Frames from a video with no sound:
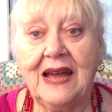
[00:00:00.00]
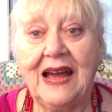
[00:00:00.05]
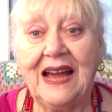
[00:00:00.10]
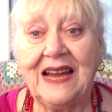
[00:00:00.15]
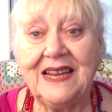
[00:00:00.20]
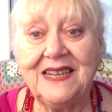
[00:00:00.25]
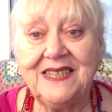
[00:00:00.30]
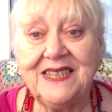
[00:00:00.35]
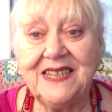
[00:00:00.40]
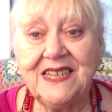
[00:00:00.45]

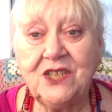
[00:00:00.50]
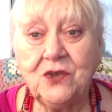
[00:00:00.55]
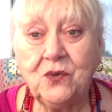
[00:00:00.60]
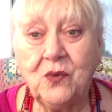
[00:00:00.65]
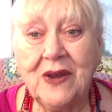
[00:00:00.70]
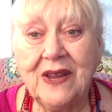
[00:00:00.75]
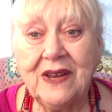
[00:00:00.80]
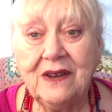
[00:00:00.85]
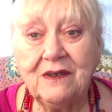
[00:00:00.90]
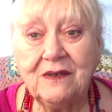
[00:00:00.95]
I did
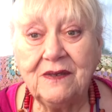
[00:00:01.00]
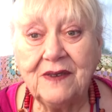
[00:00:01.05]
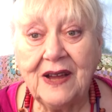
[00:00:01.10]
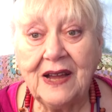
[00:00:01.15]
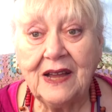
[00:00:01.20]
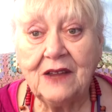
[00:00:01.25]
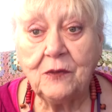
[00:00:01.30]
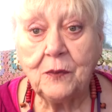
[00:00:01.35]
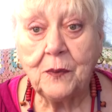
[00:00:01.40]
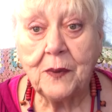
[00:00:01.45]
win
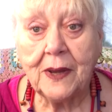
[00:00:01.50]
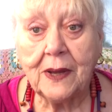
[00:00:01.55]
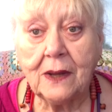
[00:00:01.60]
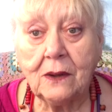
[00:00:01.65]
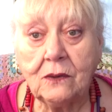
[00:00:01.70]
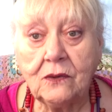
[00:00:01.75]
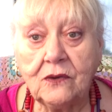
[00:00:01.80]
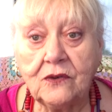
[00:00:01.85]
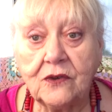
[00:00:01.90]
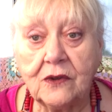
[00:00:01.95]
five
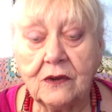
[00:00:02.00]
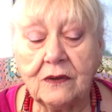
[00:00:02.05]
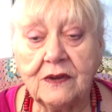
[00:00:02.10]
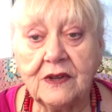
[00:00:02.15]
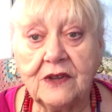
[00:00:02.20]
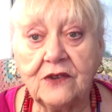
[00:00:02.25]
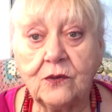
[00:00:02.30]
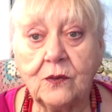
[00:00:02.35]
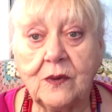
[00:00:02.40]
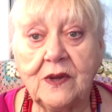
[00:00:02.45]
pounds on
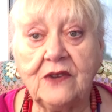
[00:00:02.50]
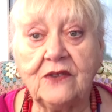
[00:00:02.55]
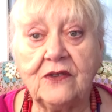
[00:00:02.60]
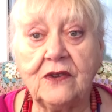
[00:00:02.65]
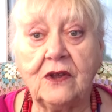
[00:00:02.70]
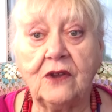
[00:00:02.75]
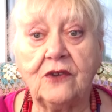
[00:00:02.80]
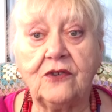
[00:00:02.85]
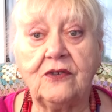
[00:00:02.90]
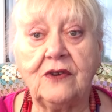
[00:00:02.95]
this week's
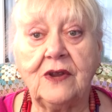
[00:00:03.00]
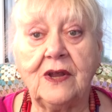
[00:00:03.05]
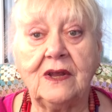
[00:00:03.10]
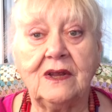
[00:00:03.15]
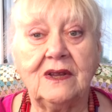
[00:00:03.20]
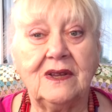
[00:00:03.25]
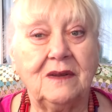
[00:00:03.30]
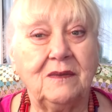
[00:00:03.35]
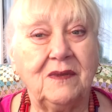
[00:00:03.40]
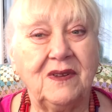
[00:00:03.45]
lottery,
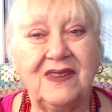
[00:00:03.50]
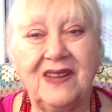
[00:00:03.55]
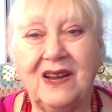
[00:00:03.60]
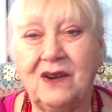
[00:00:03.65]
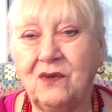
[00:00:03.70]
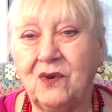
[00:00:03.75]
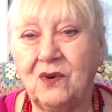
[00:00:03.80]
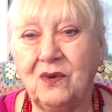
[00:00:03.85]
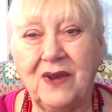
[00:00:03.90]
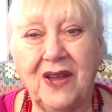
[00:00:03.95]
but that
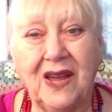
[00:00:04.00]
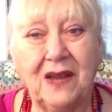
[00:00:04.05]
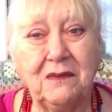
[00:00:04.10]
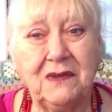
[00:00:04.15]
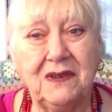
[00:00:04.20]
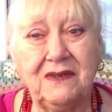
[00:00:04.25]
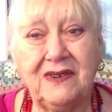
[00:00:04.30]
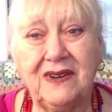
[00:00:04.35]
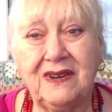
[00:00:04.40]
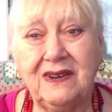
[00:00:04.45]
won't get me
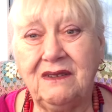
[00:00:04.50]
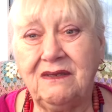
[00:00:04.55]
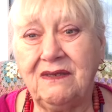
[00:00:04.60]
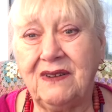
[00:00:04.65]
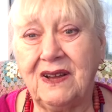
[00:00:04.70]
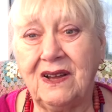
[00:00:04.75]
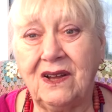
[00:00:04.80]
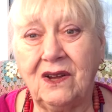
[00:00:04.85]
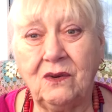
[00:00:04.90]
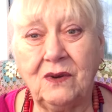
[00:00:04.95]
very far,
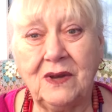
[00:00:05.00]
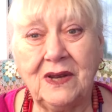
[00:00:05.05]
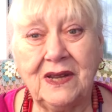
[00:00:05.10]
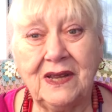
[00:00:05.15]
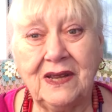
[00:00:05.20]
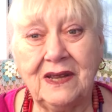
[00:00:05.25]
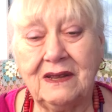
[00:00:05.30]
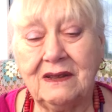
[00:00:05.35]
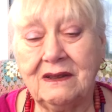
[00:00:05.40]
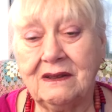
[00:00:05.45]
will
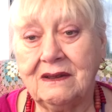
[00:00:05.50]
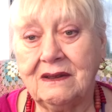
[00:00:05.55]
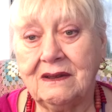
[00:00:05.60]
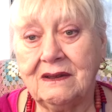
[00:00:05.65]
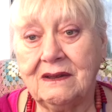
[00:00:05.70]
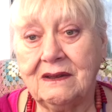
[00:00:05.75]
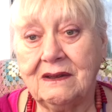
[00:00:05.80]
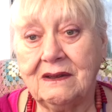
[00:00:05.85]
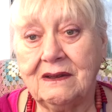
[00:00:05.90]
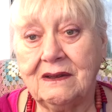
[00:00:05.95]

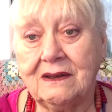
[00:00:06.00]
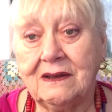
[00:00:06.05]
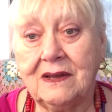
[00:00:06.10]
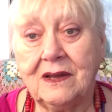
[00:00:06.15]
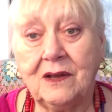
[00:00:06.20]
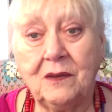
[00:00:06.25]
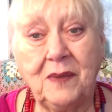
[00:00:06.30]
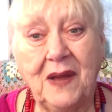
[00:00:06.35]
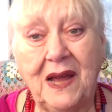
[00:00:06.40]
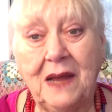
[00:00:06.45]
it?
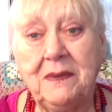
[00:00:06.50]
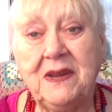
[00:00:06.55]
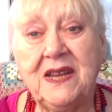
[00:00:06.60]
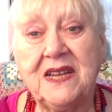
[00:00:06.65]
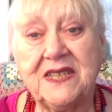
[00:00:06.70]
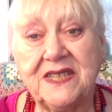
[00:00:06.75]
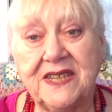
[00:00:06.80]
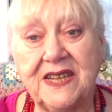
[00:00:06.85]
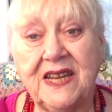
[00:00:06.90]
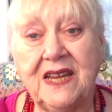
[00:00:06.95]
I'll buy me a
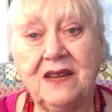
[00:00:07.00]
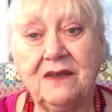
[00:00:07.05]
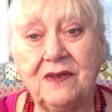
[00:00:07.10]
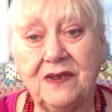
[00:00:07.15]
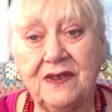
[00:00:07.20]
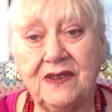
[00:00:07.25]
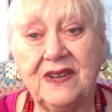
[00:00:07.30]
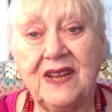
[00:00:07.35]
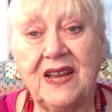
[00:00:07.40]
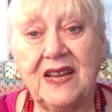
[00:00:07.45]
ticket for
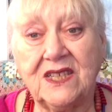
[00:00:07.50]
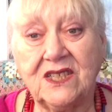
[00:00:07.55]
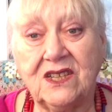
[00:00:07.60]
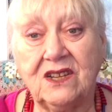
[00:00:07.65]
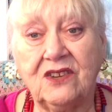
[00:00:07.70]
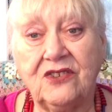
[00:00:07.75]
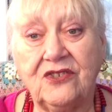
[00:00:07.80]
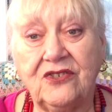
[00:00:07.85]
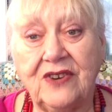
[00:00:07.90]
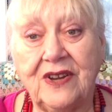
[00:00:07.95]
the next
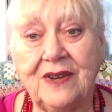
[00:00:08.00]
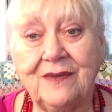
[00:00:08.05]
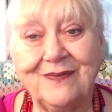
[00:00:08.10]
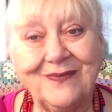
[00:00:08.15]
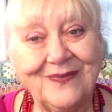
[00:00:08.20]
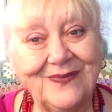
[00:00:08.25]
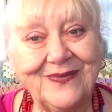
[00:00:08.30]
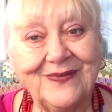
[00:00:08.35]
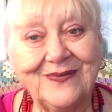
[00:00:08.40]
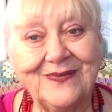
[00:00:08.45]

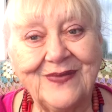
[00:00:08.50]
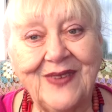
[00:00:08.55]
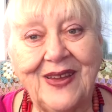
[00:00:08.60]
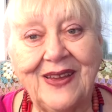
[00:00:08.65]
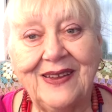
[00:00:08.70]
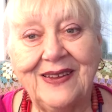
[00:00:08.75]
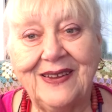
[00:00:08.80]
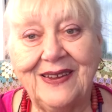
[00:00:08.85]
lottery.